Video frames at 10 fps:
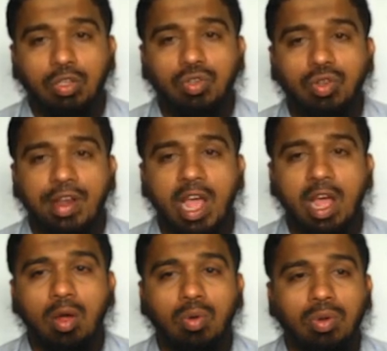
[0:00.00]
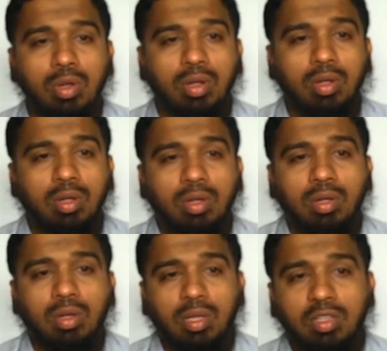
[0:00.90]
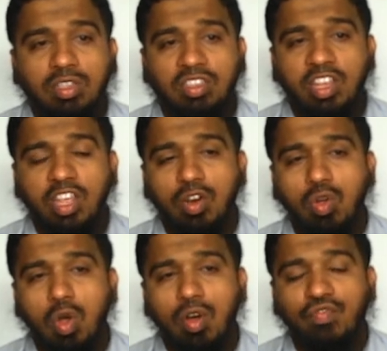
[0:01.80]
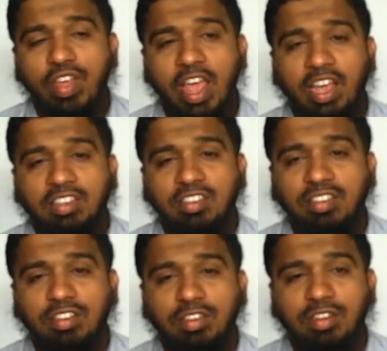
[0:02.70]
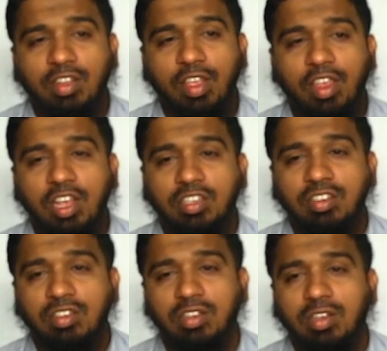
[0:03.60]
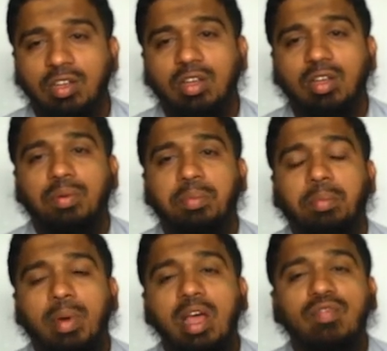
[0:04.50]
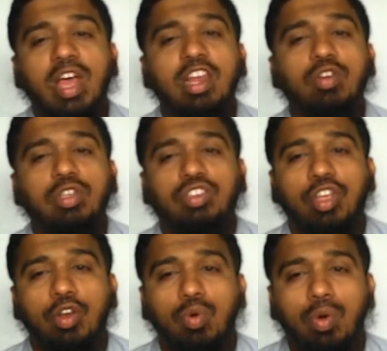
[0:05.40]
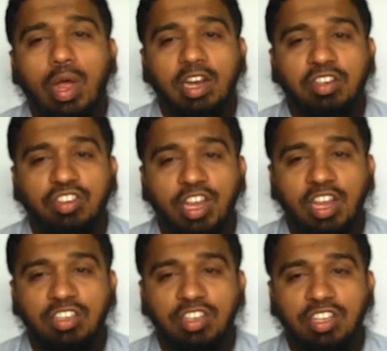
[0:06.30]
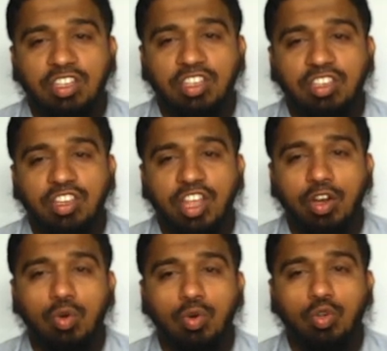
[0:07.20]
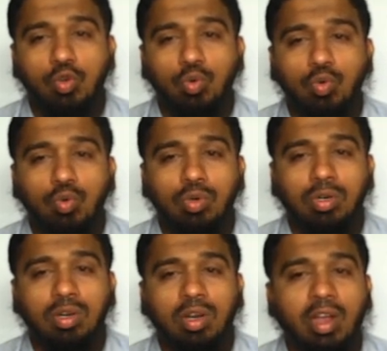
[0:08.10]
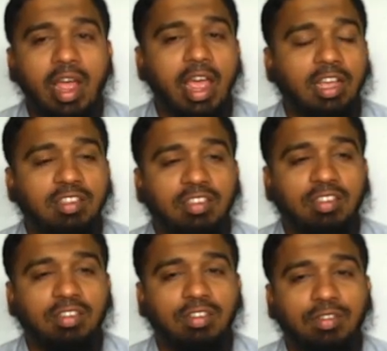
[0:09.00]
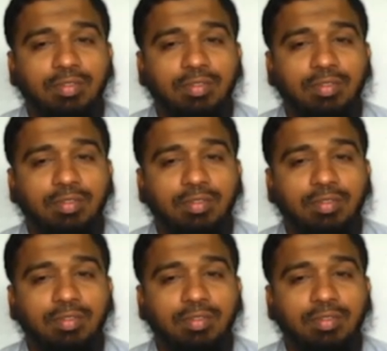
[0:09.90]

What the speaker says: So now 0 of x, yes, my value is 0, and changing this 0 to x.